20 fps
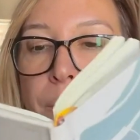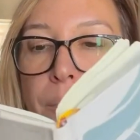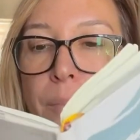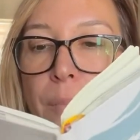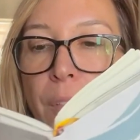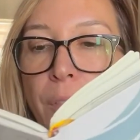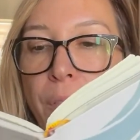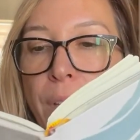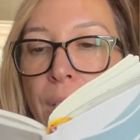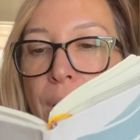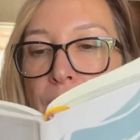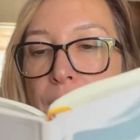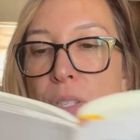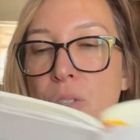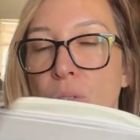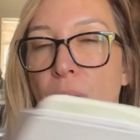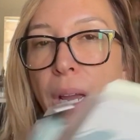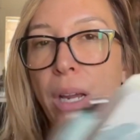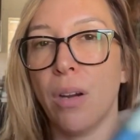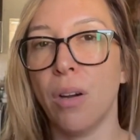fitness
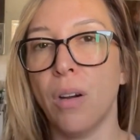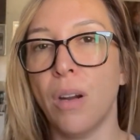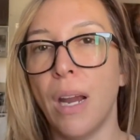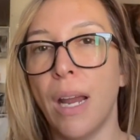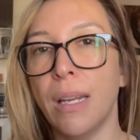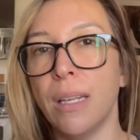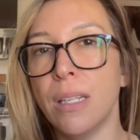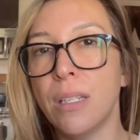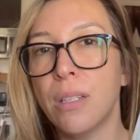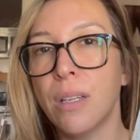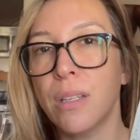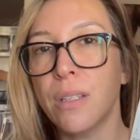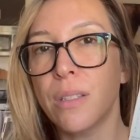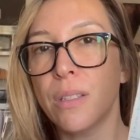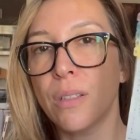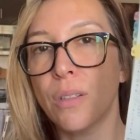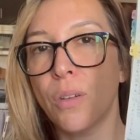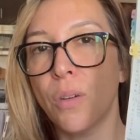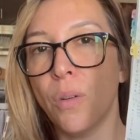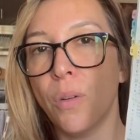tracker, and it
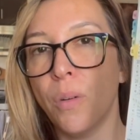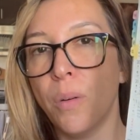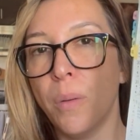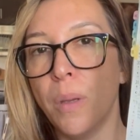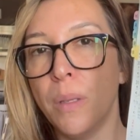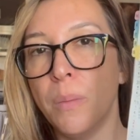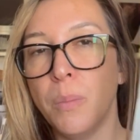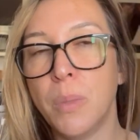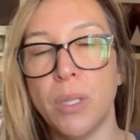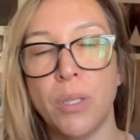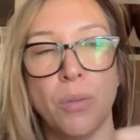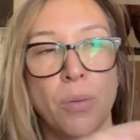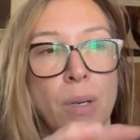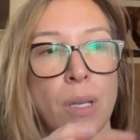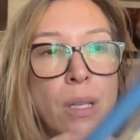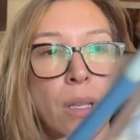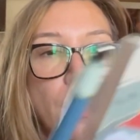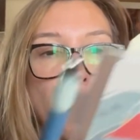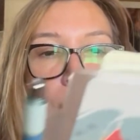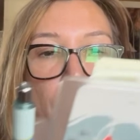does go in
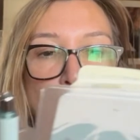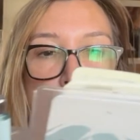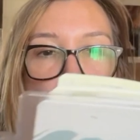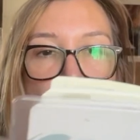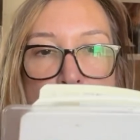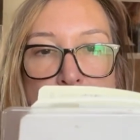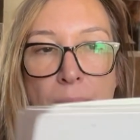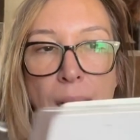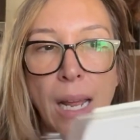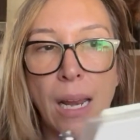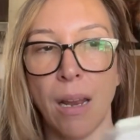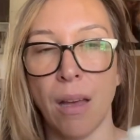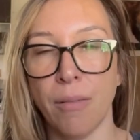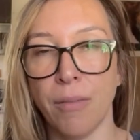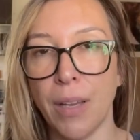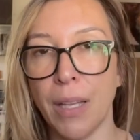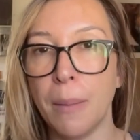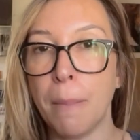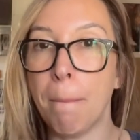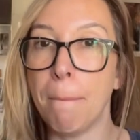between the things, and I love
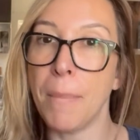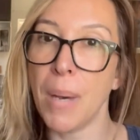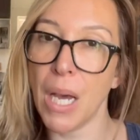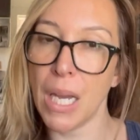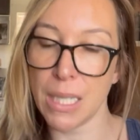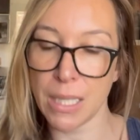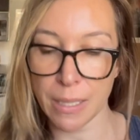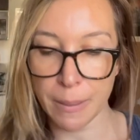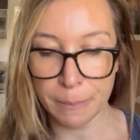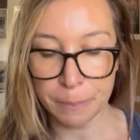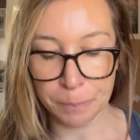it, but